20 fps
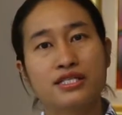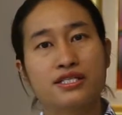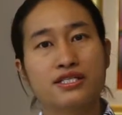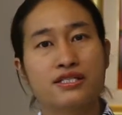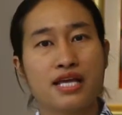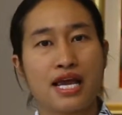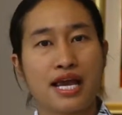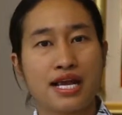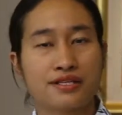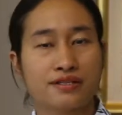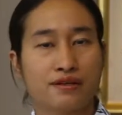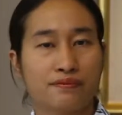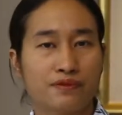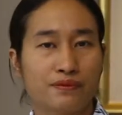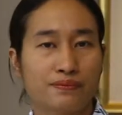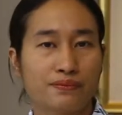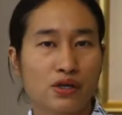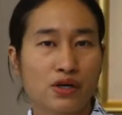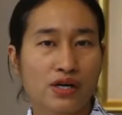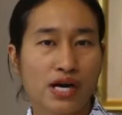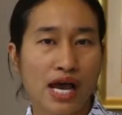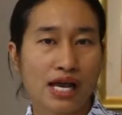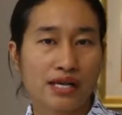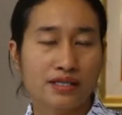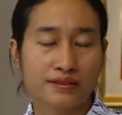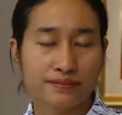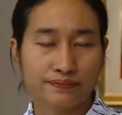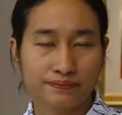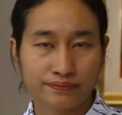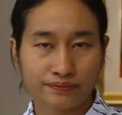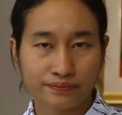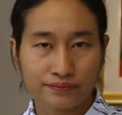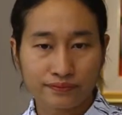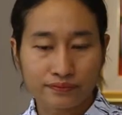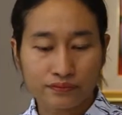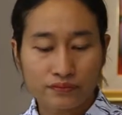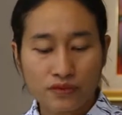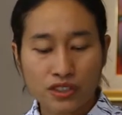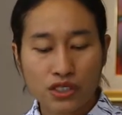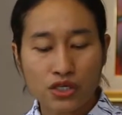stage of the products.
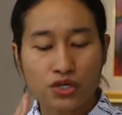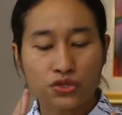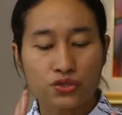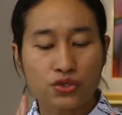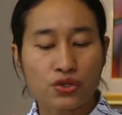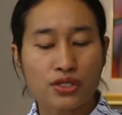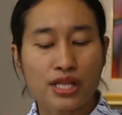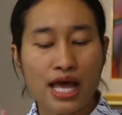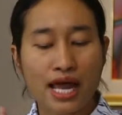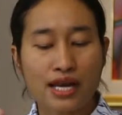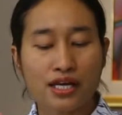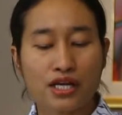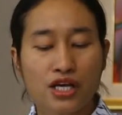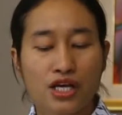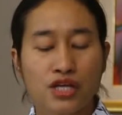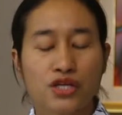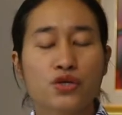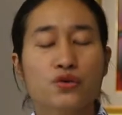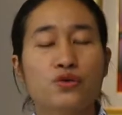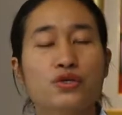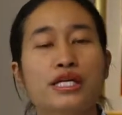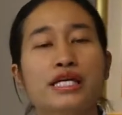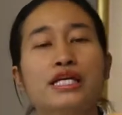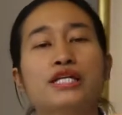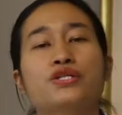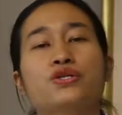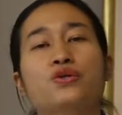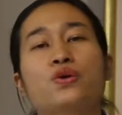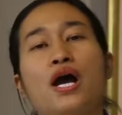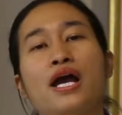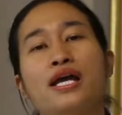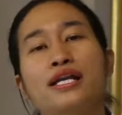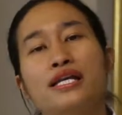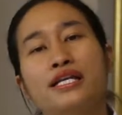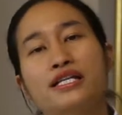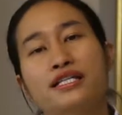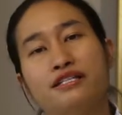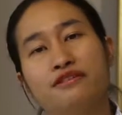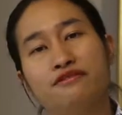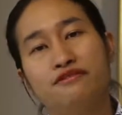So that you need to
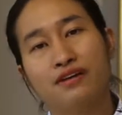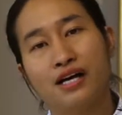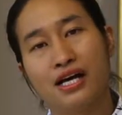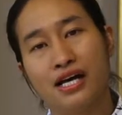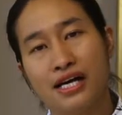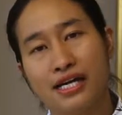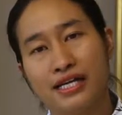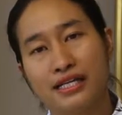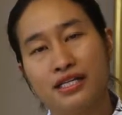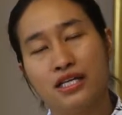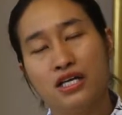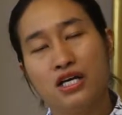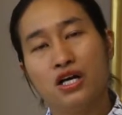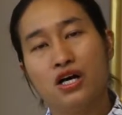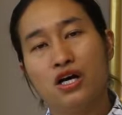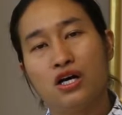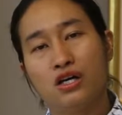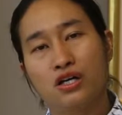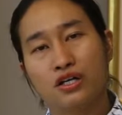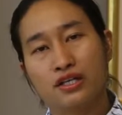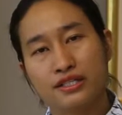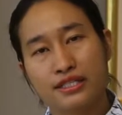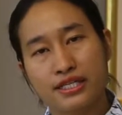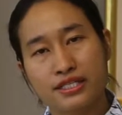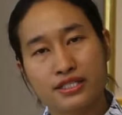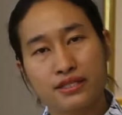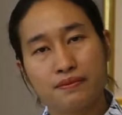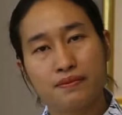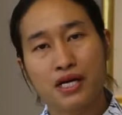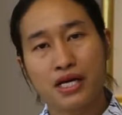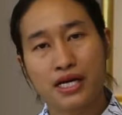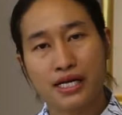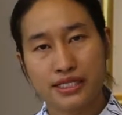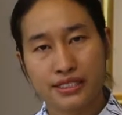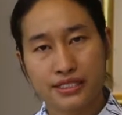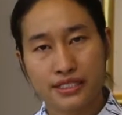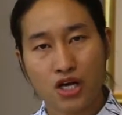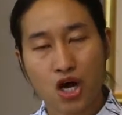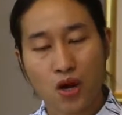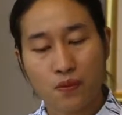identify or
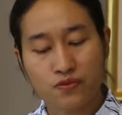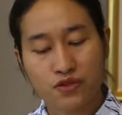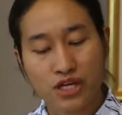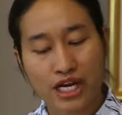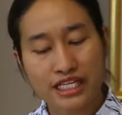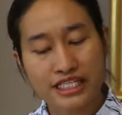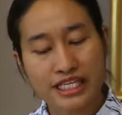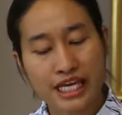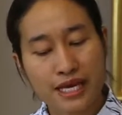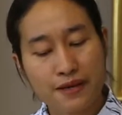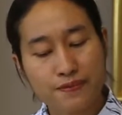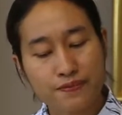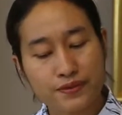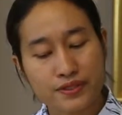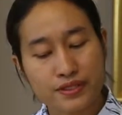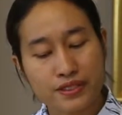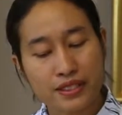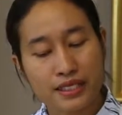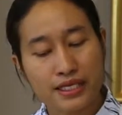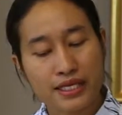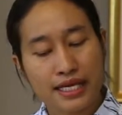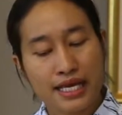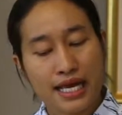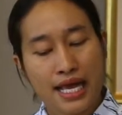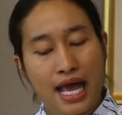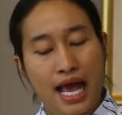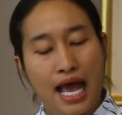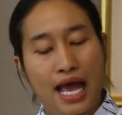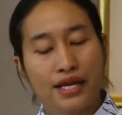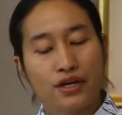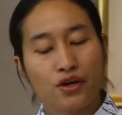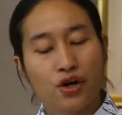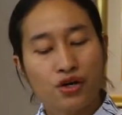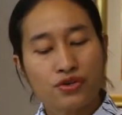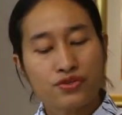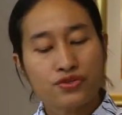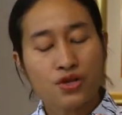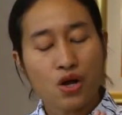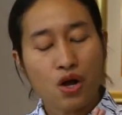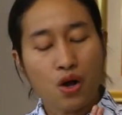determine the objectives. And
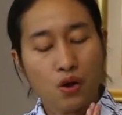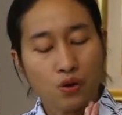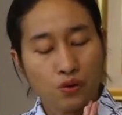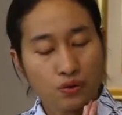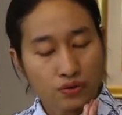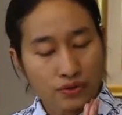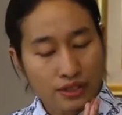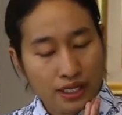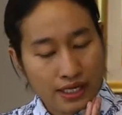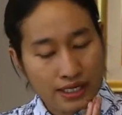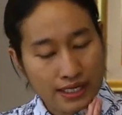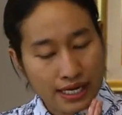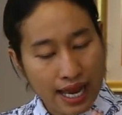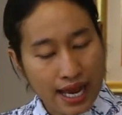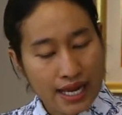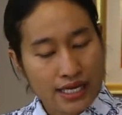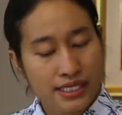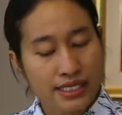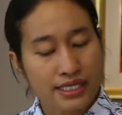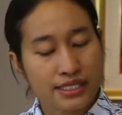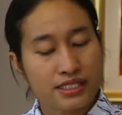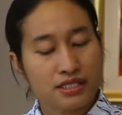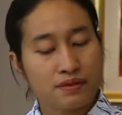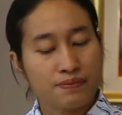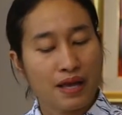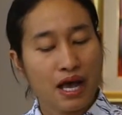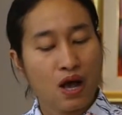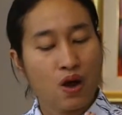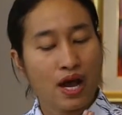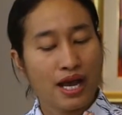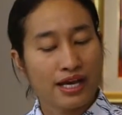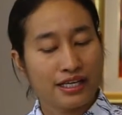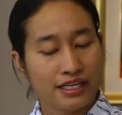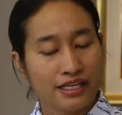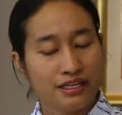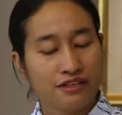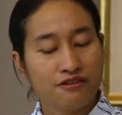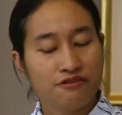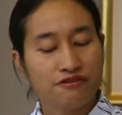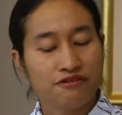also the next is about
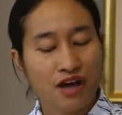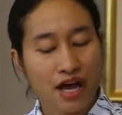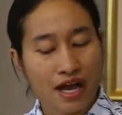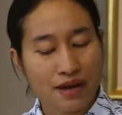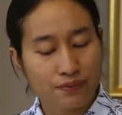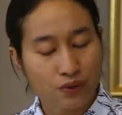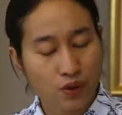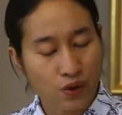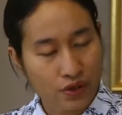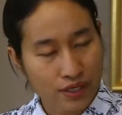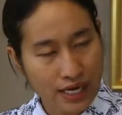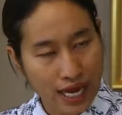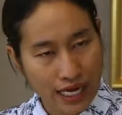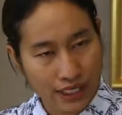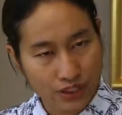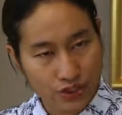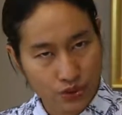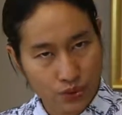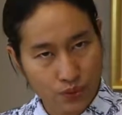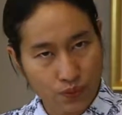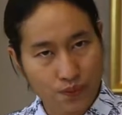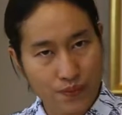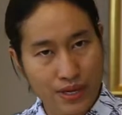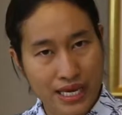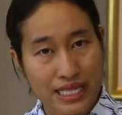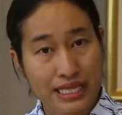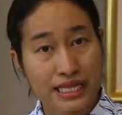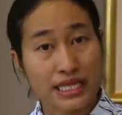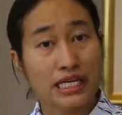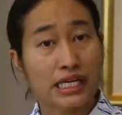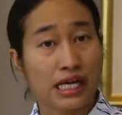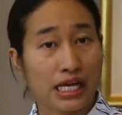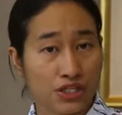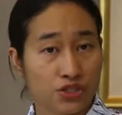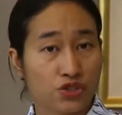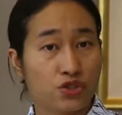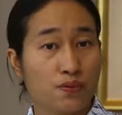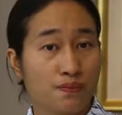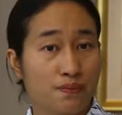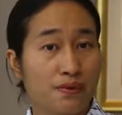identify product to meet the
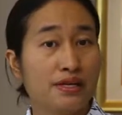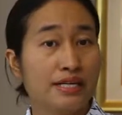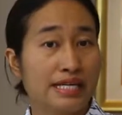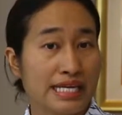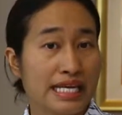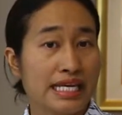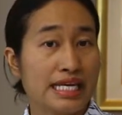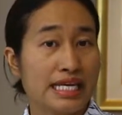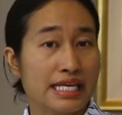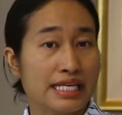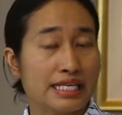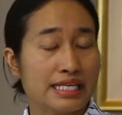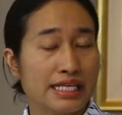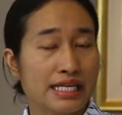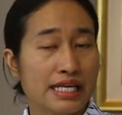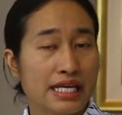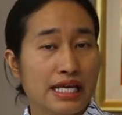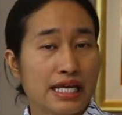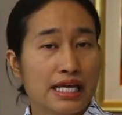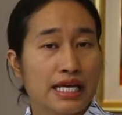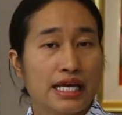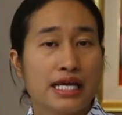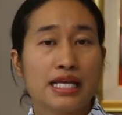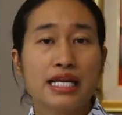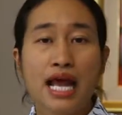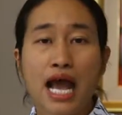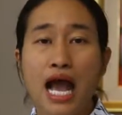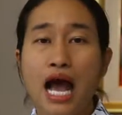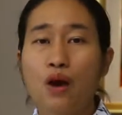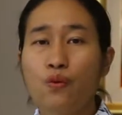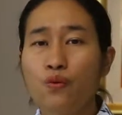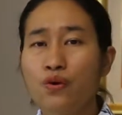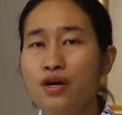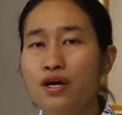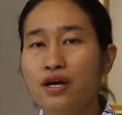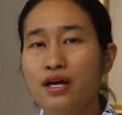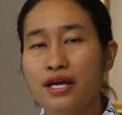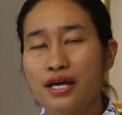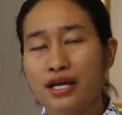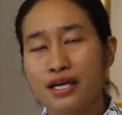customer need. In
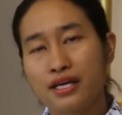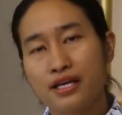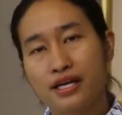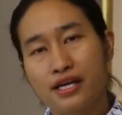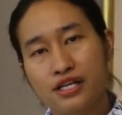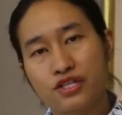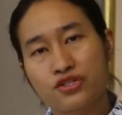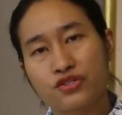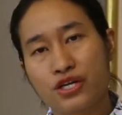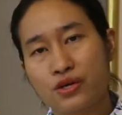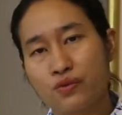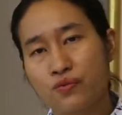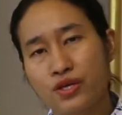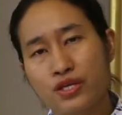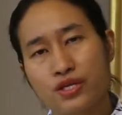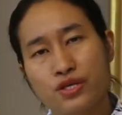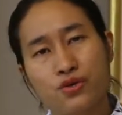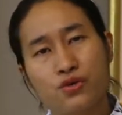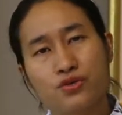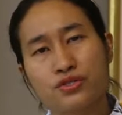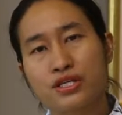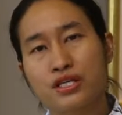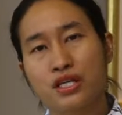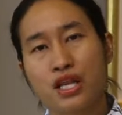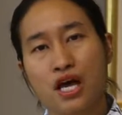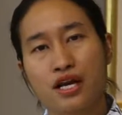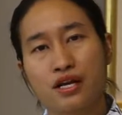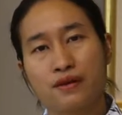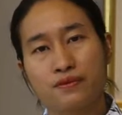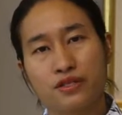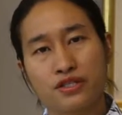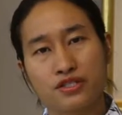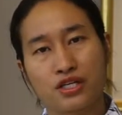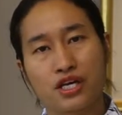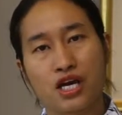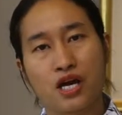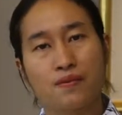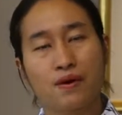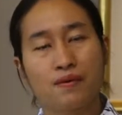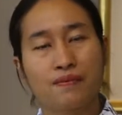our industry, we use a lot of the
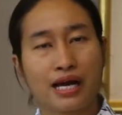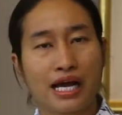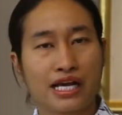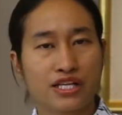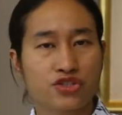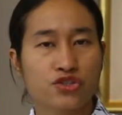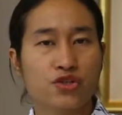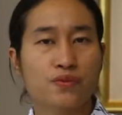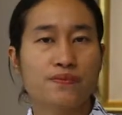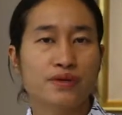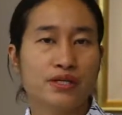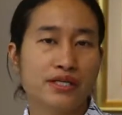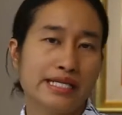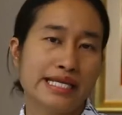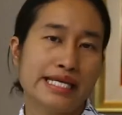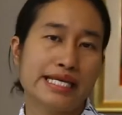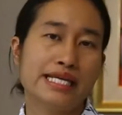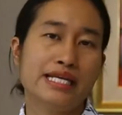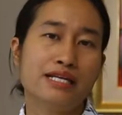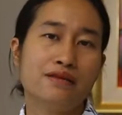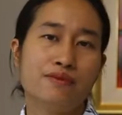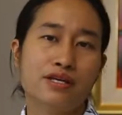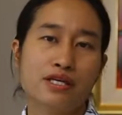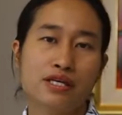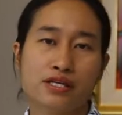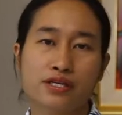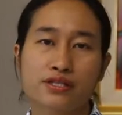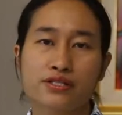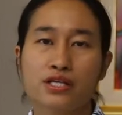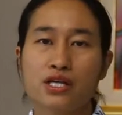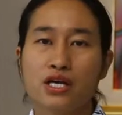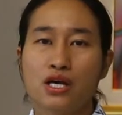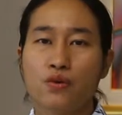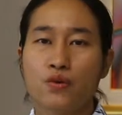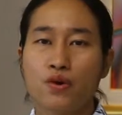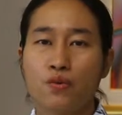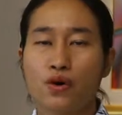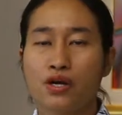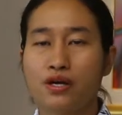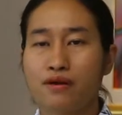term of customer need because
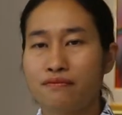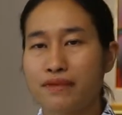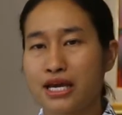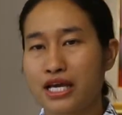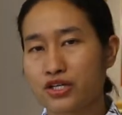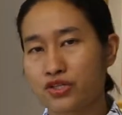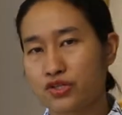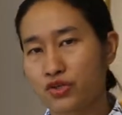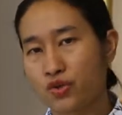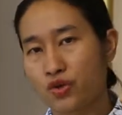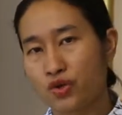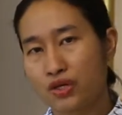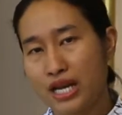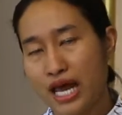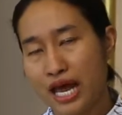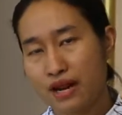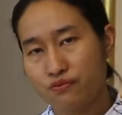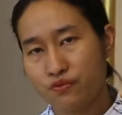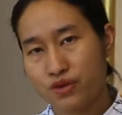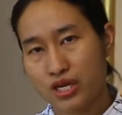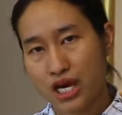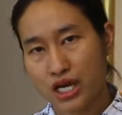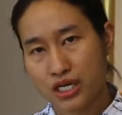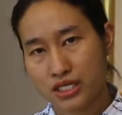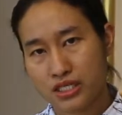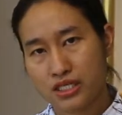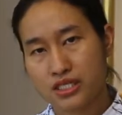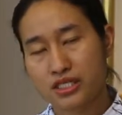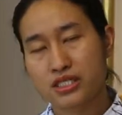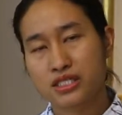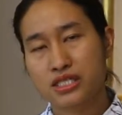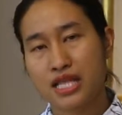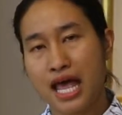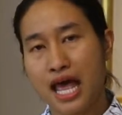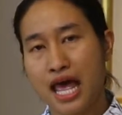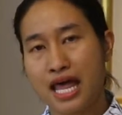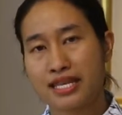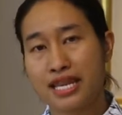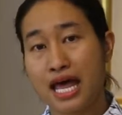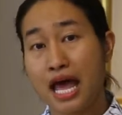we want to make sure that we
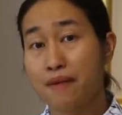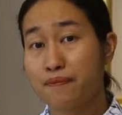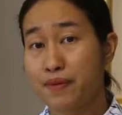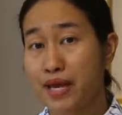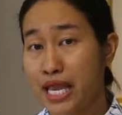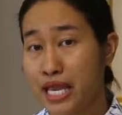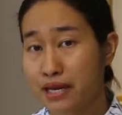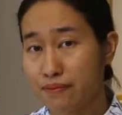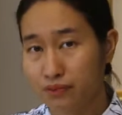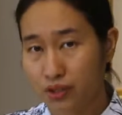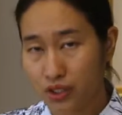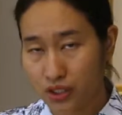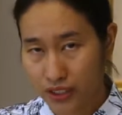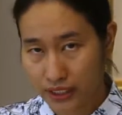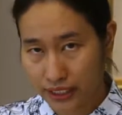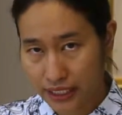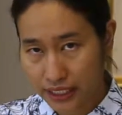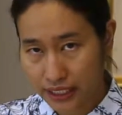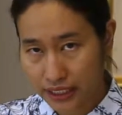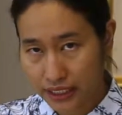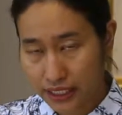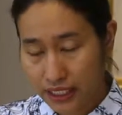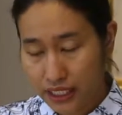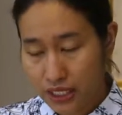understand their pain point,